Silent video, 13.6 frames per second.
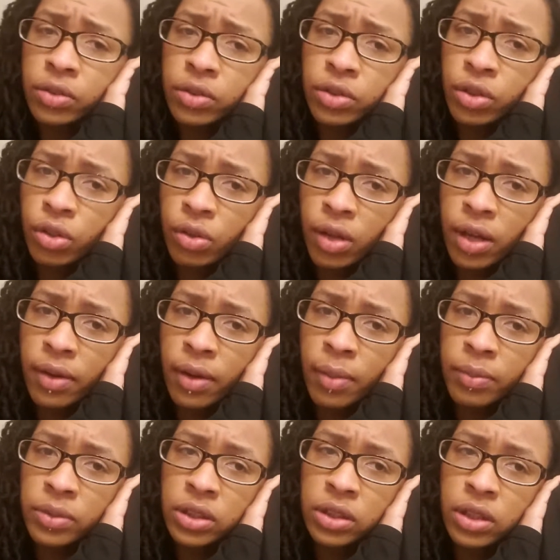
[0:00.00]
so
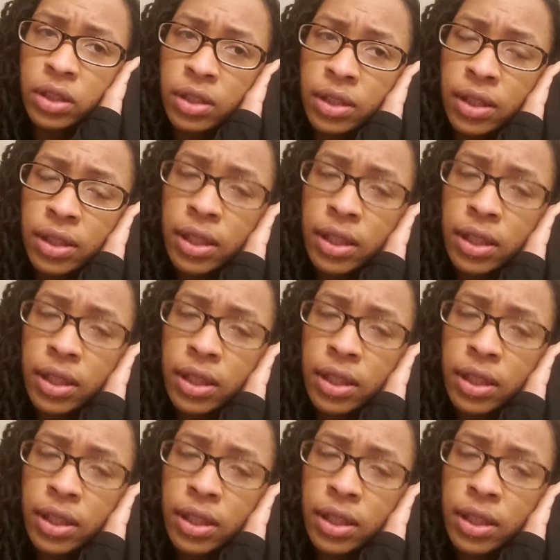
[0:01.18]
I'm just gonna let